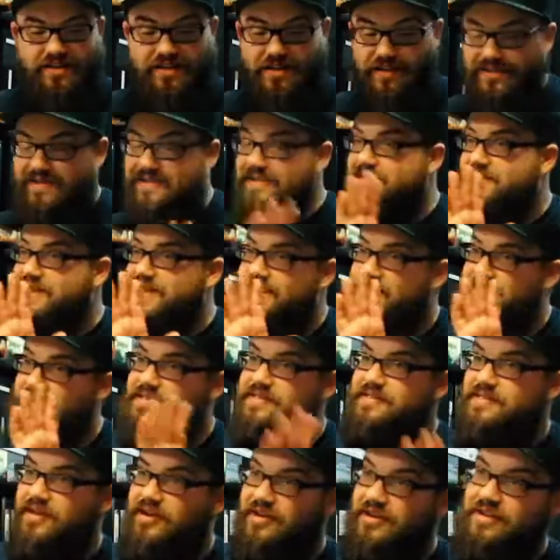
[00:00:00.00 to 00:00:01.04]
Not to say that
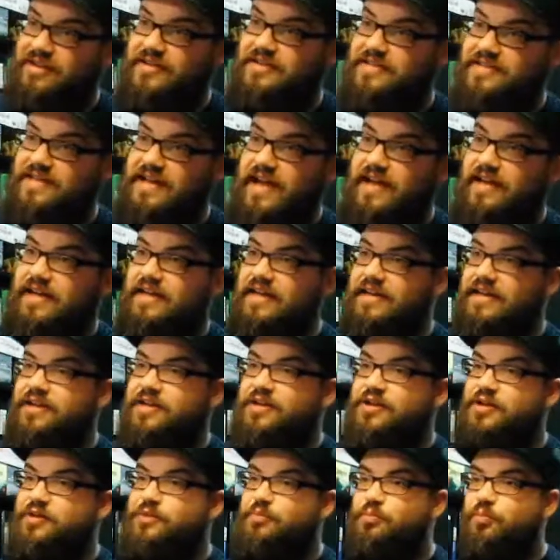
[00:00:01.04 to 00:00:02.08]
it's not a good deck,
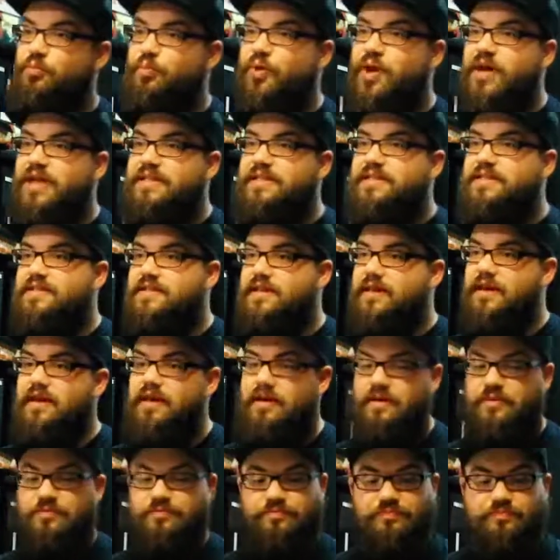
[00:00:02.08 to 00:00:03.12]
but
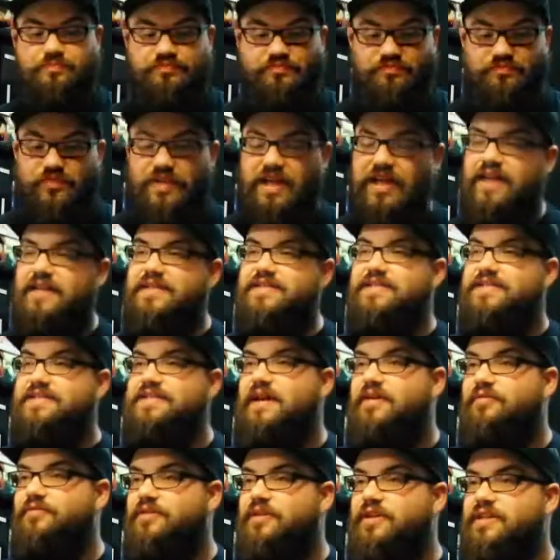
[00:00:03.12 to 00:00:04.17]
it's
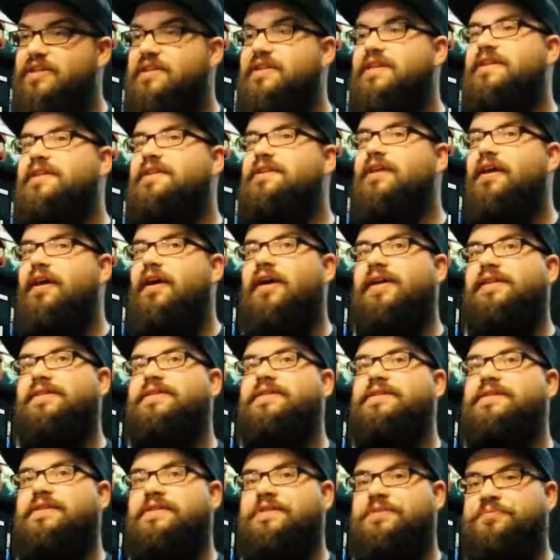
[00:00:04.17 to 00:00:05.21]
definitely
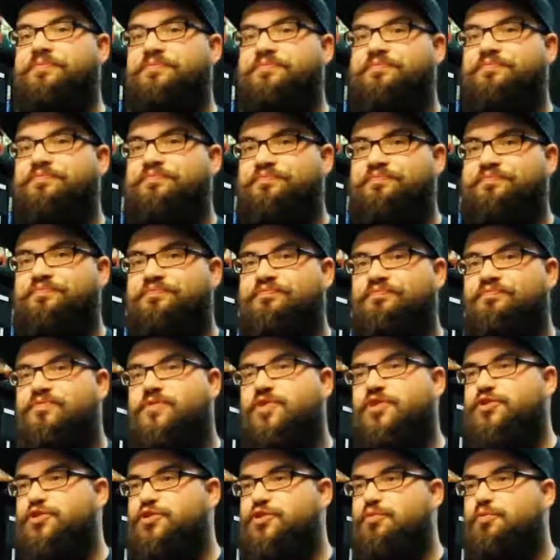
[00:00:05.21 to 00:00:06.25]
not
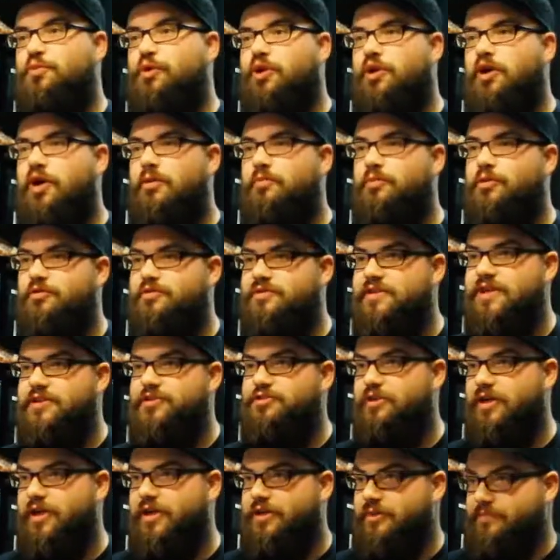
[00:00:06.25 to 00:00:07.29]
super combo
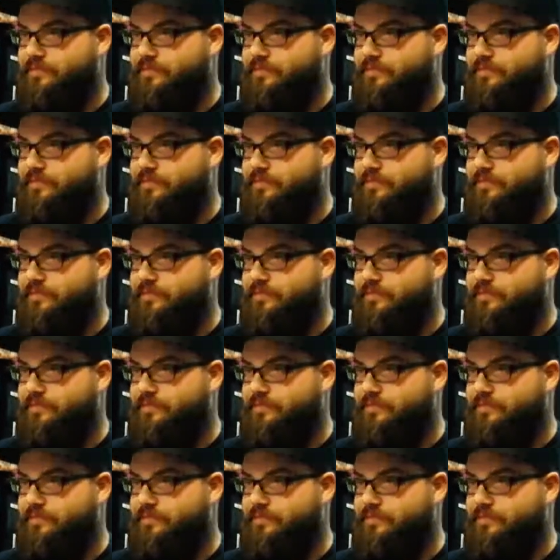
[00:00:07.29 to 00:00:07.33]
centric.